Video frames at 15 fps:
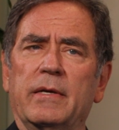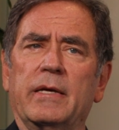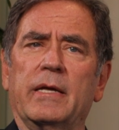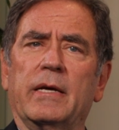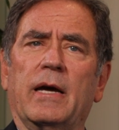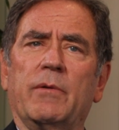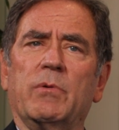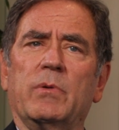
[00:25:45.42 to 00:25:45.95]

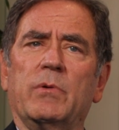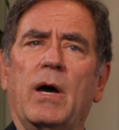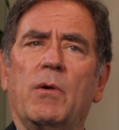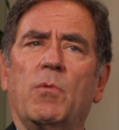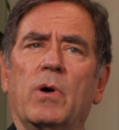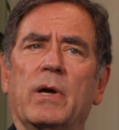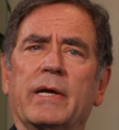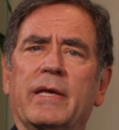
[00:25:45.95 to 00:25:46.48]
And I would
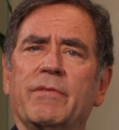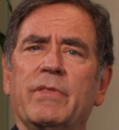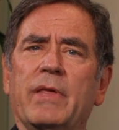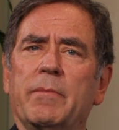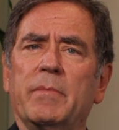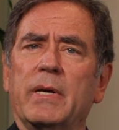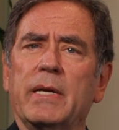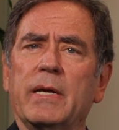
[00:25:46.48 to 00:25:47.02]
not want to give
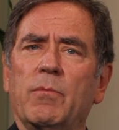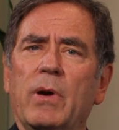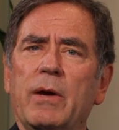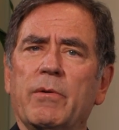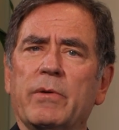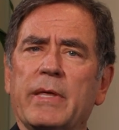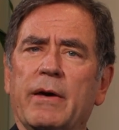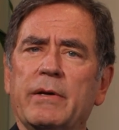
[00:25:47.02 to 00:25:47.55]
that money away
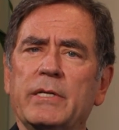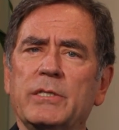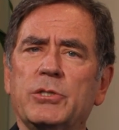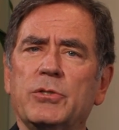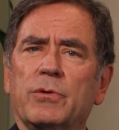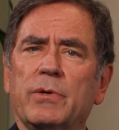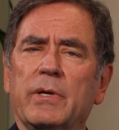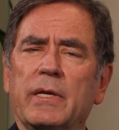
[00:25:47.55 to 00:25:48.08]
without
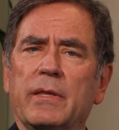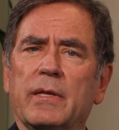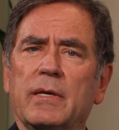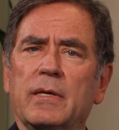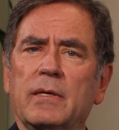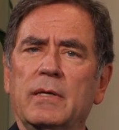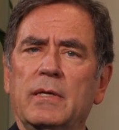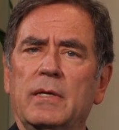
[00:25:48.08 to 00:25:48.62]
ensuring
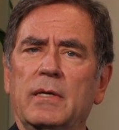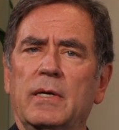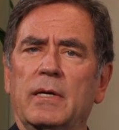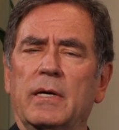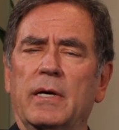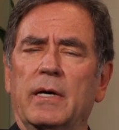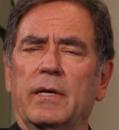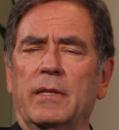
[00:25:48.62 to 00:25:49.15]
that
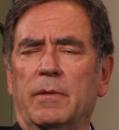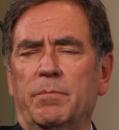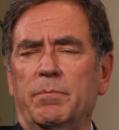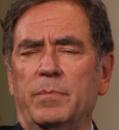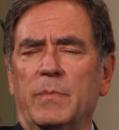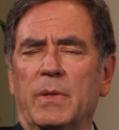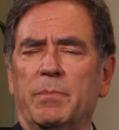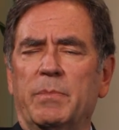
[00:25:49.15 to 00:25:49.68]

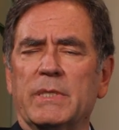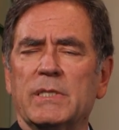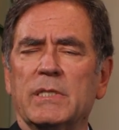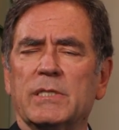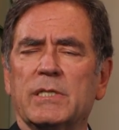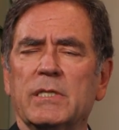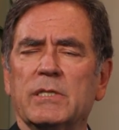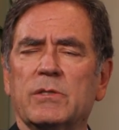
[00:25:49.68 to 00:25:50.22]
the
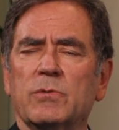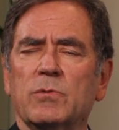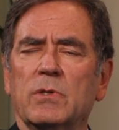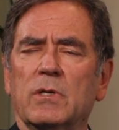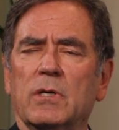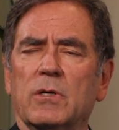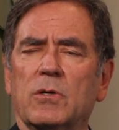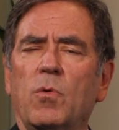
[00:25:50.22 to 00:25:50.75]
businesses
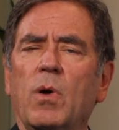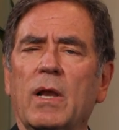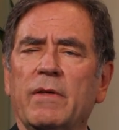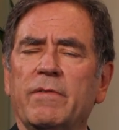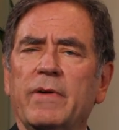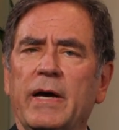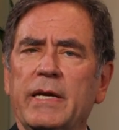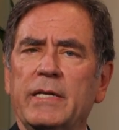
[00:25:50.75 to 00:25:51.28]

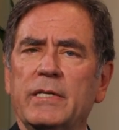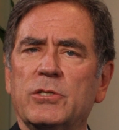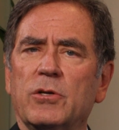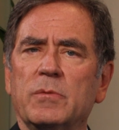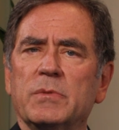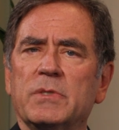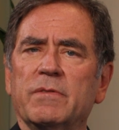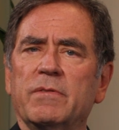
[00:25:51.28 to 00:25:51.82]
qualified in
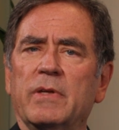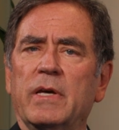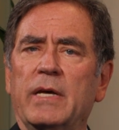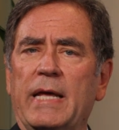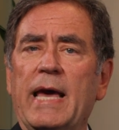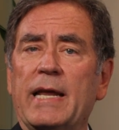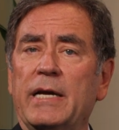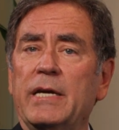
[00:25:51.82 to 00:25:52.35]
terms
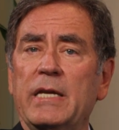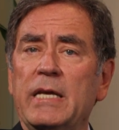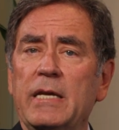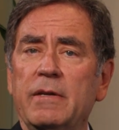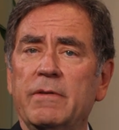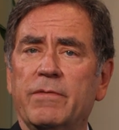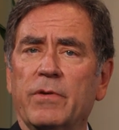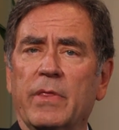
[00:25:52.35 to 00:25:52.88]
of had a
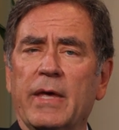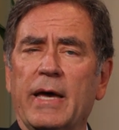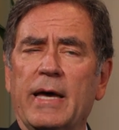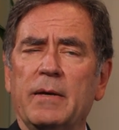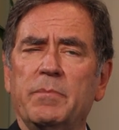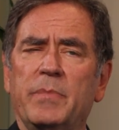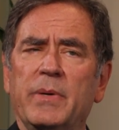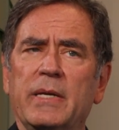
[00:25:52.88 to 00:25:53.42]
need for
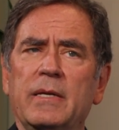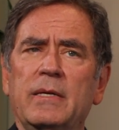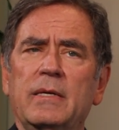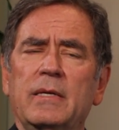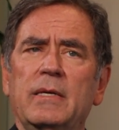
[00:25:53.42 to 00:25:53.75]
that. But